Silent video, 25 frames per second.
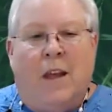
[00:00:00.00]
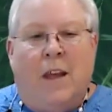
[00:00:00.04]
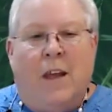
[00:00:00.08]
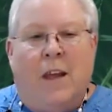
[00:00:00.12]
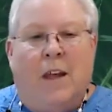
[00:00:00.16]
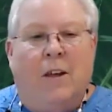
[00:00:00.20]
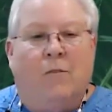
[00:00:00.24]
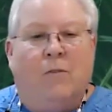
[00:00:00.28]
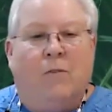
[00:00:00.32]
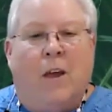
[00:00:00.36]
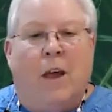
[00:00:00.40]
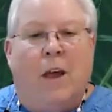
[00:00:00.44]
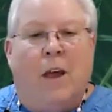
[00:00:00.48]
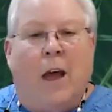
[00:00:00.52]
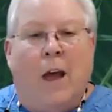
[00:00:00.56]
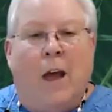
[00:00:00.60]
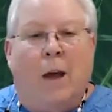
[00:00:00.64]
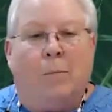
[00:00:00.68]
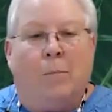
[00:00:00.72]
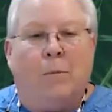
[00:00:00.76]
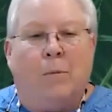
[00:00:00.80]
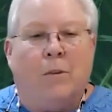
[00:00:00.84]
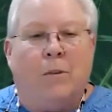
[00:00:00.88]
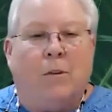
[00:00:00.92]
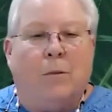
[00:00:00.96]
If you
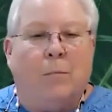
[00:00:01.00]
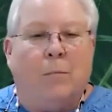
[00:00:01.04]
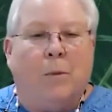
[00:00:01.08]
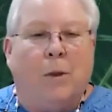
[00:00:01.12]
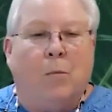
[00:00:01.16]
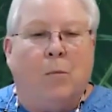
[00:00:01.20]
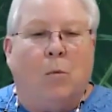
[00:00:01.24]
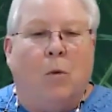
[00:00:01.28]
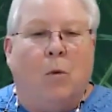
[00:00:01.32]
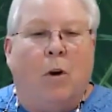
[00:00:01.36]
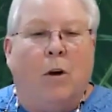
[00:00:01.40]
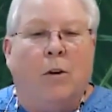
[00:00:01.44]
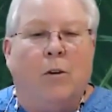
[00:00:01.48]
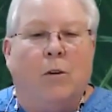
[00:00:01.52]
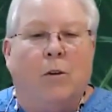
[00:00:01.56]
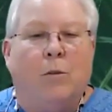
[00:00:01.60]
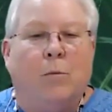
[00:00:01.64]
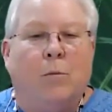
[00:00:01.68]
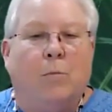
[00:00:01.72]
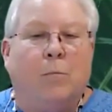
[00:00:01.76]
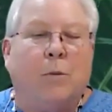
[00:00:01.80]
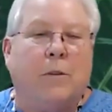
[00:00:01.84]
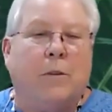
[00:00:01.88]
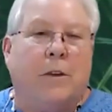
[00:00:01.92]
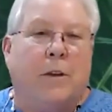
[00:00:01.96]
happen to be one
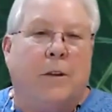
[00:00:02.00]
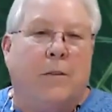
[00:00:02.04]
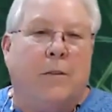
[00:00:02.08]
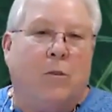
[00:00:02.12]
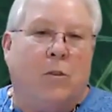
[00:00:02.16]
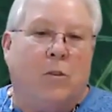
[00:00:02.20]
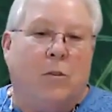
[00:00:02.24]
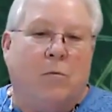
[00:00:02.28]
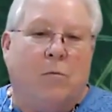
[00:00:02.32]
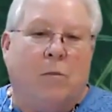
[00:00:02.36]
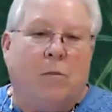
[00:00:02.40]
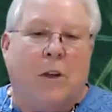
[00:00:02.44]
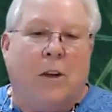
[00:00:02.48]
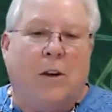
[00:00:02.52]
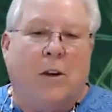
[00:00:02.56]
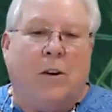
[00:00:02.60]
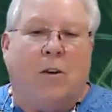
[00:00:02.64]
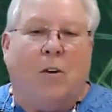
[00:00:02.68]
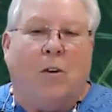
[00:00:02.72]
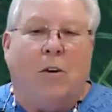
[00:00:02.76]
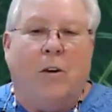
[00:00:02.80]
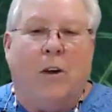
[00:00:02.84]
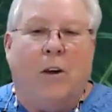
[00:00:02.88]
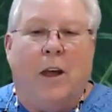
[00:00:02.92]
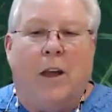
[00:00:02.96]
who believes in
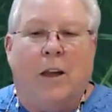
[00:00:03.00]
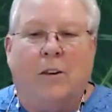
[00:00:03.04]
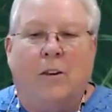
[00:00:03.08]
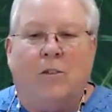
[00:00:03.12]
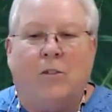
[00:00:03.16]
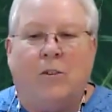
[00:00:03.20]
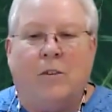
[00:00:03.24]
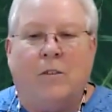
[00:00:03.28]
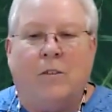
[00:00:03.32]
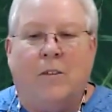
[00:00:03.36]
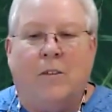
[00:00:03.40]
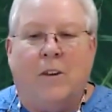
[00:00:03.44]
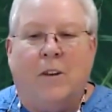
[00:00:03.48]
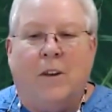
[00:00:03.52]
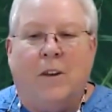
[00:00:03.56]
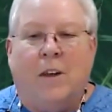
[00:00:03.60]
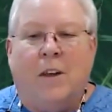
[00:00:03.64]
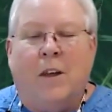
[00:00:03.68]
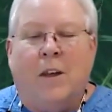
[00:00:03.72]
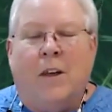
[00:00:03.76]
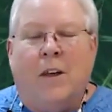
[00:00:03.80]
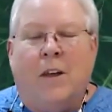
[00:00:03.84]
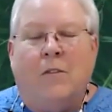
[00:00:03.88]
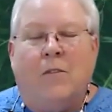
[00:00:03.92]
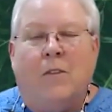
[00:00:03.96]
reincarnation,
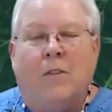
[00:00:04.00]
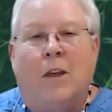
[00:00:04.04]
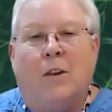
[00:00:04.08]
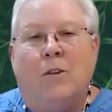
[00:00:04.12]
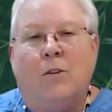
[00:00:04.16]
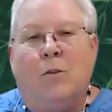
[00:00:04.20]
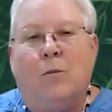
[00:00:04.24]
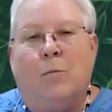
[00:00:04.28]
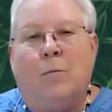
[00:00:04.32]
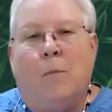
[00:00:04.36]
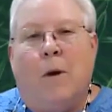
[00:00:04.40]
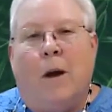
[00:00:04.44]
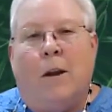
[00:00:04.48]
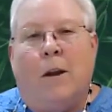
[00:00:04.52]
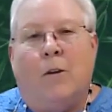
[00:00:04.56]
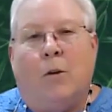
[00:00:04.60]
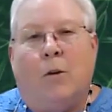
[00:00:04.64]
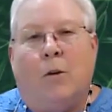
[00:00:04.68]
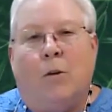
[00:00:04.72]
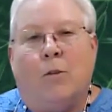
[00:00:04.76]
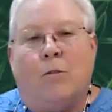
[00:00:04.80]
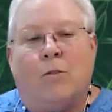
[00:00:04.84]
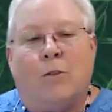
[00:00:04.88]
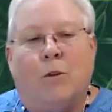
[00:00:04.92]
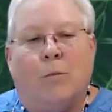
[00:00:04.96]
then you might
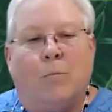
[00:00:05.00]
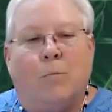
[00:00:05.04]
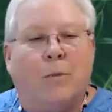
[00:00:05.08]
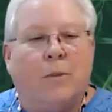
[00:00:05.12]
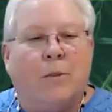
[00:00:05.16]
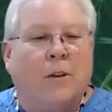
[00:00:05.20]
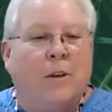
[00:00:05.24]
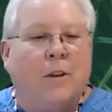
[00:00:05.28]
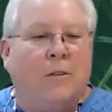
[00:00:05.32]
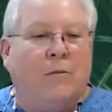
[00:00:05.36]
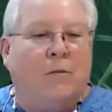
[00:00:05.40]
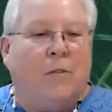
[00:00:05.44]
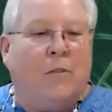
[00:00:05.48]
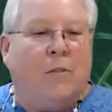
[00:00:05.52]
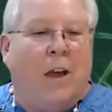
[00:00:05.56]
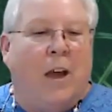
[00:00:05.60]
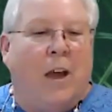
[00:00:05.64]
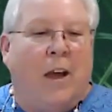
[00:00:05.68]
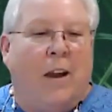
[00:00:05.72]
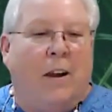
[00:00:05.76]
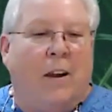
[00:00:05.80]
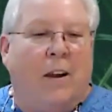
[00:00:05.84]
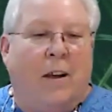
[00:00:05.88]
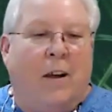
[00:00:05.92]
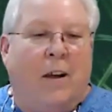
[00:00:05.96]
also believe
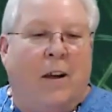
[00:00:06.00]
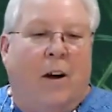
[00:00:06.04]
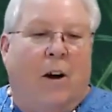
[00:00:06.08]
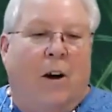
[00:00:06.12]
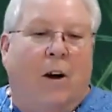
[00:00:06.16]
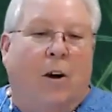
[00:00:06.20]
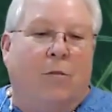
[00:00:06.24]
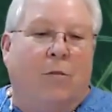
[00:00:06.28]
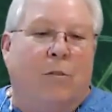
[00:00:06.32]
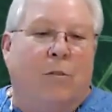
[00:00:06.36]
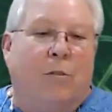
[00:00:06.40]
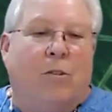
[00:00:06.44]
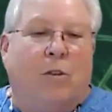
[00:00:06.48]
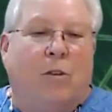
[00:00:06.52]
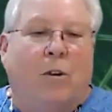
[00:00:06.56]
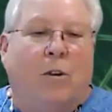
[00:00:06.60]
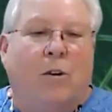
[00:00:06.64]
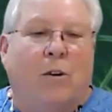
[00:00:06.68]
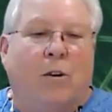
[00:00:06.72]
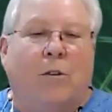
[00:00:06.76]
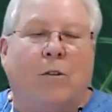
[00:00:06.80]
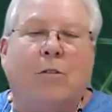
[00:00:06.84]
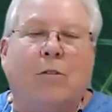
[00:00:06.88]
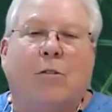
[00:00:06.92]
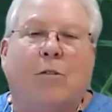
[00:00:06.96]
that a
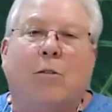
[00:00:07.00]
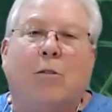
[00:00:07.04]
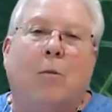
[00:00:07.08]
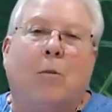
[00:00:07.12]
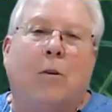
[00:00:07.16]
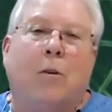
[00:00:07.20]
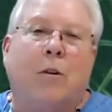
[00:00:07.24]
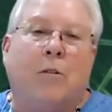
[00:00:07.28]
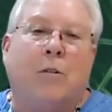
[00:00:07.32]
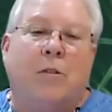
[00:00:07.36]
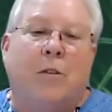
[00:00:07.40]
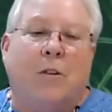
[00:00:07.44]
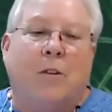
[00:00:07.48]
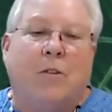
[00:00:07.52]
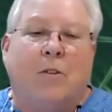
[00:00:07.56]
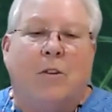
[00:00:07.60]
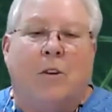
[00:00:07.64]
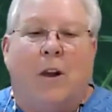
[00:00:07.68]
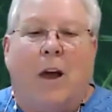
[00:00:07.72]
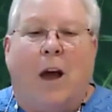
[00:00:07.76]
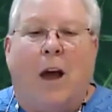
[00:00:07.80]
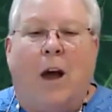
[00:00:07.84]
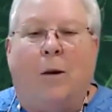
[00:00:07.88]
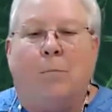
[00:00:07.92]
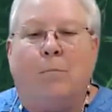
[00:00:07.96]
return to earth is
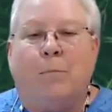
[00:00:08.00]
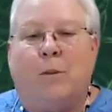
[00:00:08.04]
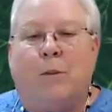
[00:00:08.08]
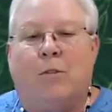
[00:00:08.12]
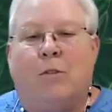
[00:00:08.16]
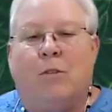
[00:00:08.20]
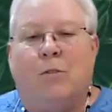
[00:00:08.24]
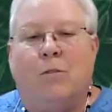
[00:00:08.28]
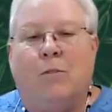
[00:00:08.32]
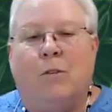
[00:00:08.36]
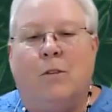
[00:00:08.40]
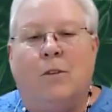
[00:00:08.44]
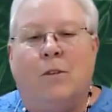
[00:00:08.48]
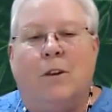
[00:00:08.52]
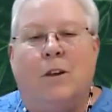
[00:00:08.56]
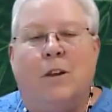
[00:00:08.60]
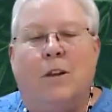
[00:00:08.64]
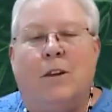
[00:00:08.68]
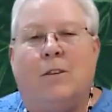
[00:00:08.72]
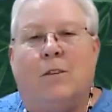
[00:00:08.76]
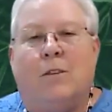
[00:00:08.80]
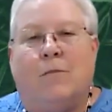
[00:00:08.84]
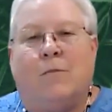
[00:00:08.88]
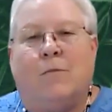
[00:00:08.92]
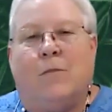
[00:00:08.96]
an opportunity
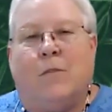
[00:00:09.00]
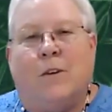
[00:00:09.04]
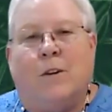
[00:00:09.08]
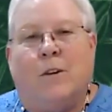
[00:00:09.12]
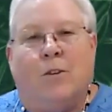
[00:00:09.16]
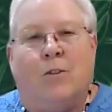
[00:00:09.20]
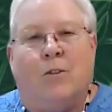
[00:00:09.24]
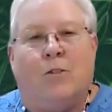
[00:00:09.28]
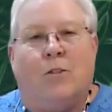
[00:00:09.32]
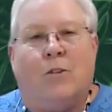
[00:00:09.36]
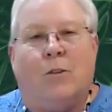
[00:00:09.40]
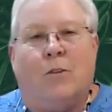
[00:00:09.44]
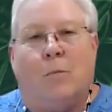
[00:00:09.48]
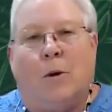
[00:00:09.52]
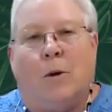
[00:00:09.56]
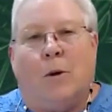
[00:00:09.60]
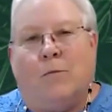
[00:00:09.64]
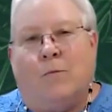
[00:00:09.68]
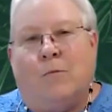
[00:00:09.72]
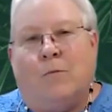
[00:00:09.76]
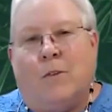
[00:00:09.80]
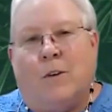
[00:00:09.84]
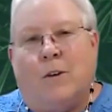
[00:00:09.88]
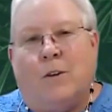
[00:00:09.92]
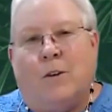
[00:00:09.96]
to finish some
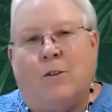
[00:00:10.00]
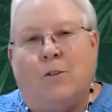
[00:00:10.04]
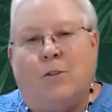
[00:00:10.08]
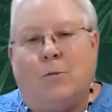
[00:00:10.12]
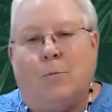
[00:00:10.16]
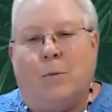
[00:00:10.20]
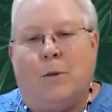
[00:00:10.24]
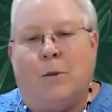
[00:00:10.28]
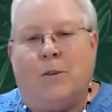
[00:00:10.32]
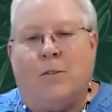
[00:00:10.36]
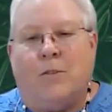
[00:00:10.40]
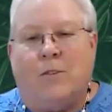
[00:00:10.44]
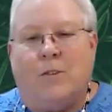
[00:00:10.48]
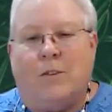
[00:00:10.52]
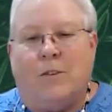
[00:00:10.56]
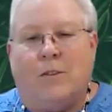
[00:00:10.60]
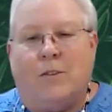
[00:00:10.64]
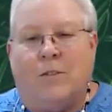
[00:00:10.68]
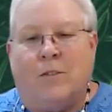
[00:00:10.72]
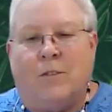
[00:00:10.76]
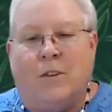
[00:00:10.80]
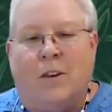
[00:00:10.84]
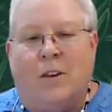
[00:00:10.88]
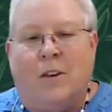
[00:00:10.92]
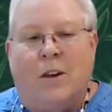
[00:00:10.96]
unfinished
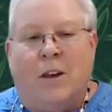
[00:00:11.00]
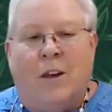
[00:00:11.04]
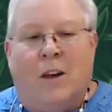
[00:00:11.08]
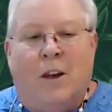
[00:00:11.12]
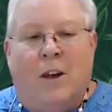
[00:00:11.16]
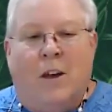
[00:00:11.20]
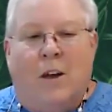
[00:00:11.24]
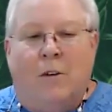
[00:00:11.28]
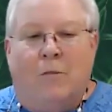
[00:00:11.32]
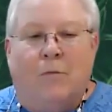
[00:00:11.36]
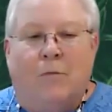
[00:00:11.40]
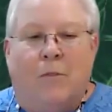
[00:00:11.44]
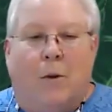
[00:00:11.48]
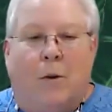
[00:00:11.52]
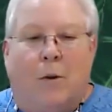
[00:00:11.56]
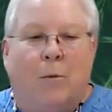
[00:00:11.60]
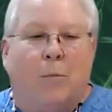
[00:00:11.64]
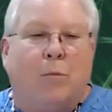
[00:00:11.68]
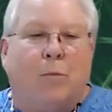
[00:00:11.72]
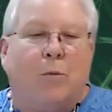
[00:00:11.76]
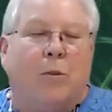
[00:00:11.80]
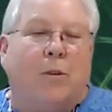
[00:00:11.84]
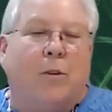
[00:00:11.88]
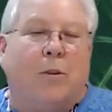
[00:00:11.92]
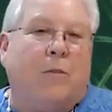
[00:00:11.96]
business from a
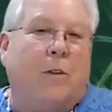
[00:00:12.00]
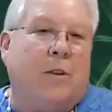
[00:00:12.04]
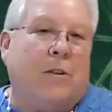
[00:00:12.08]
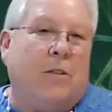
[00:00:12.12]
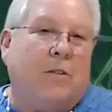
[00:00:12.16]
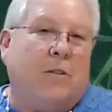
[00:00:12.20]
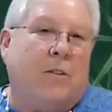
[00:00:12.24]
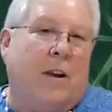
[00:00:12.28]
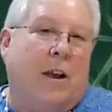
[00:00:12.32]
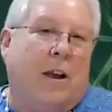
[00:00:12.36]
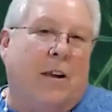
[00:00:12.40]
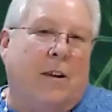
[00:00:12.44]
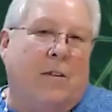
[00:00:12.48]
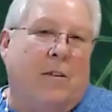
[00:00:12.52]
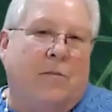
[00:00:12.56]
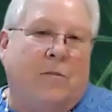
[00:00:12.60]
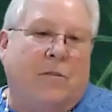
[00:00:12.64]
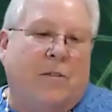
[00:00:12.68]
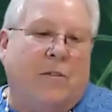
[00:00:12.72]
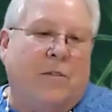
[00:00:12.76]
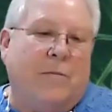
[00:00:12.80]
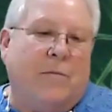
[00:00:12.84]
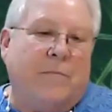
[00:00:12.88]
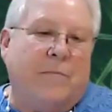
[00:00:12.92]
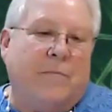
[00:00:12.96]
previous
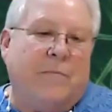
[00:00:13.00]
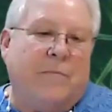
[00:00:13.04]
life.